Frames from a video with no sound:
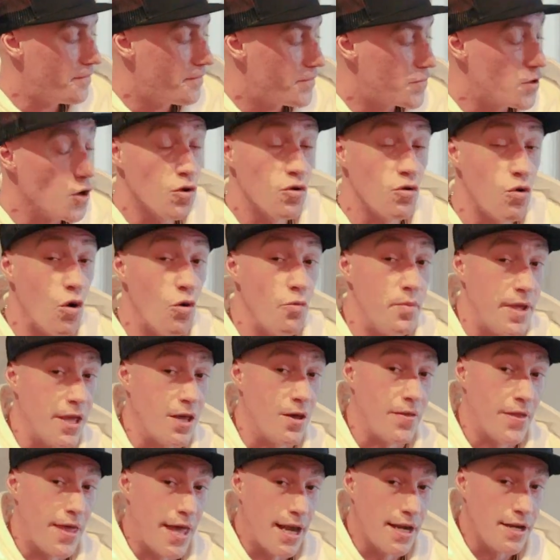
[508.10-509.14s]
Don't quote me
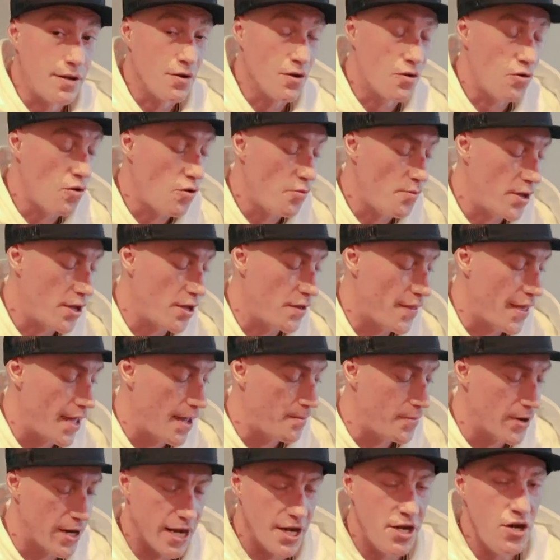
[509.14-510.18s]
on that. Don't quote me on
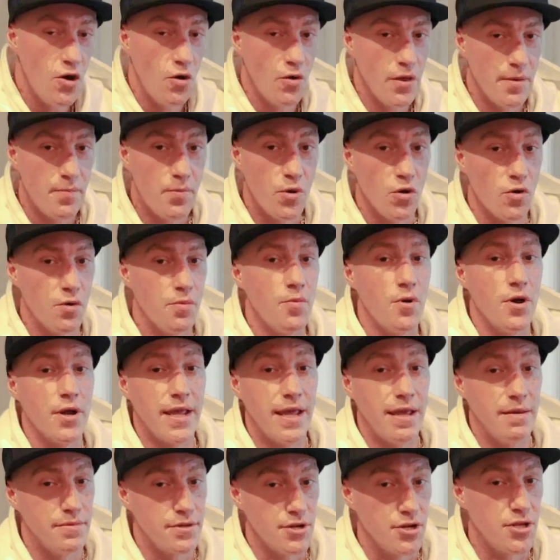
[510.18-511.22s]
that. But I know that Pokemon
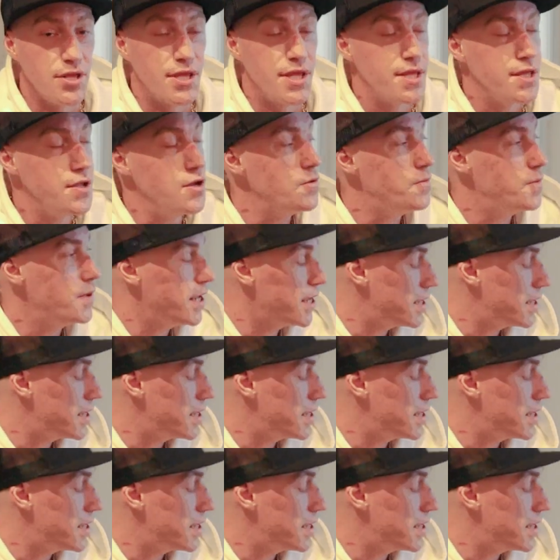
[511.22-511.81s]
games are stupid